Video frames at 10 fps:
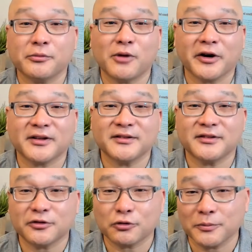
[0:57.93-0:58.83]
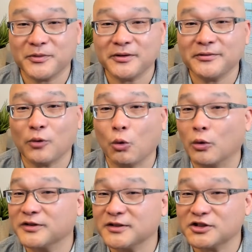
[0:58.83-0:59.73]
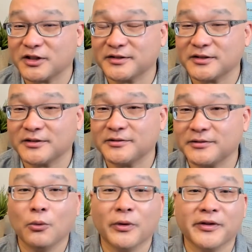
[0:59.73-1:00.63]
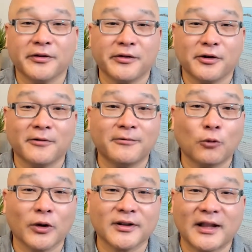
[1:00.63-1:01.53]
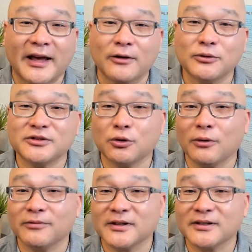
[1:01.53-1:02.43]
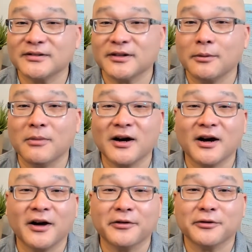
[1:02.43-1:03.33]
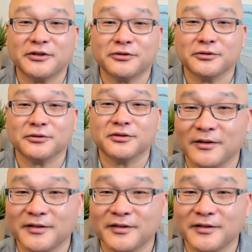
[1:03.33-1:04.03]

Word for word: mark is descriptive or suggestive, whether there are foreign language equivalents, among other issues. The